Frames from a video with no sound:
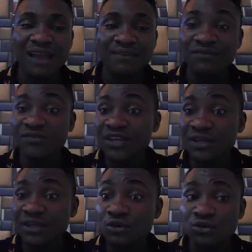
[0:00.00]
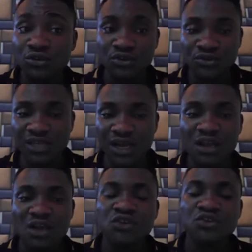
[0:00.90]
and free user.
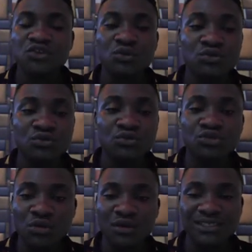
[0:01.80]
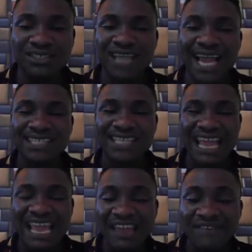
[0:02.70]
So Google crawl this site
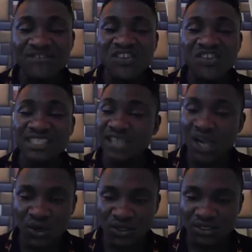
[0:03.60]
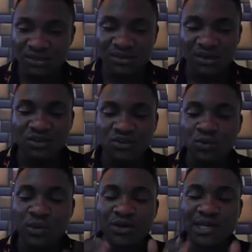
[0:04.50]
every seconds.
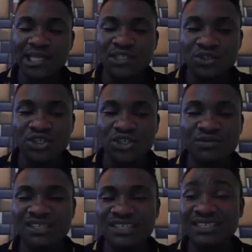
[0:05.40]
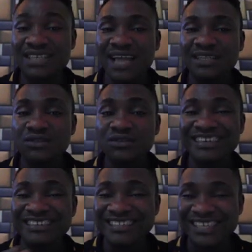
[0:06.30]
So we're going to use this site to
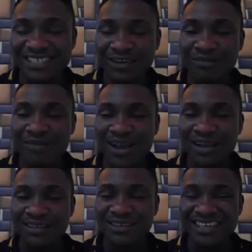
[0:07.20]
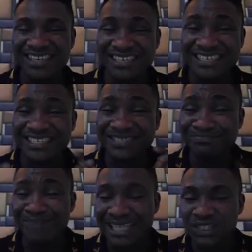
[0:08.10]
index our backlink in a
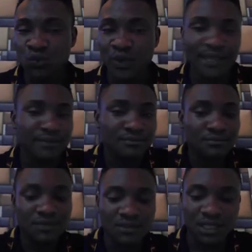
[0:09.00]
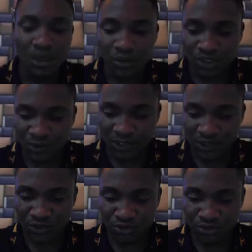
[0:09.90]
smart way. Now what you
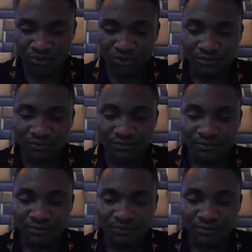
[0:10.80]
need to do